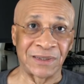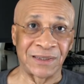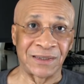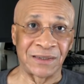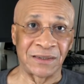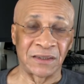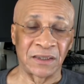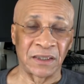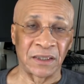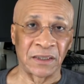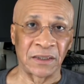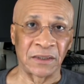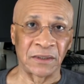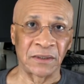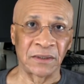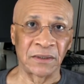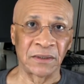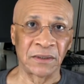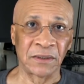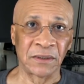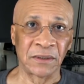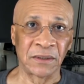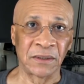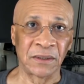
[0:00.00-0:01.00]
anything.
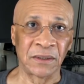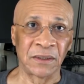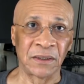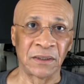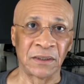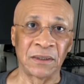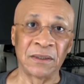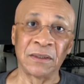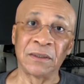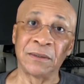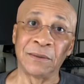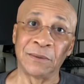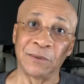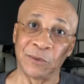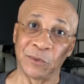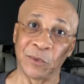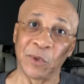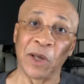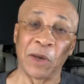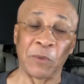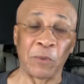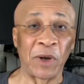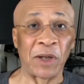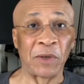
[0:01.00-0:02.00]

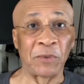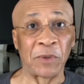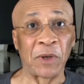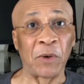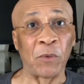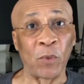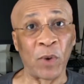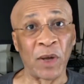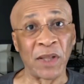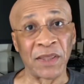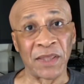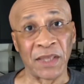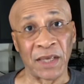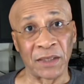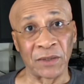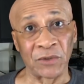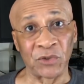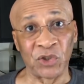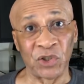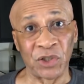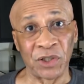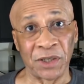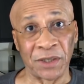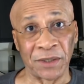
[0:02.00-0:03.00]
We have one thing,
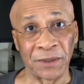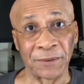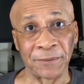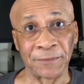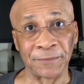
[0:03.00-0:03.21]
cheating.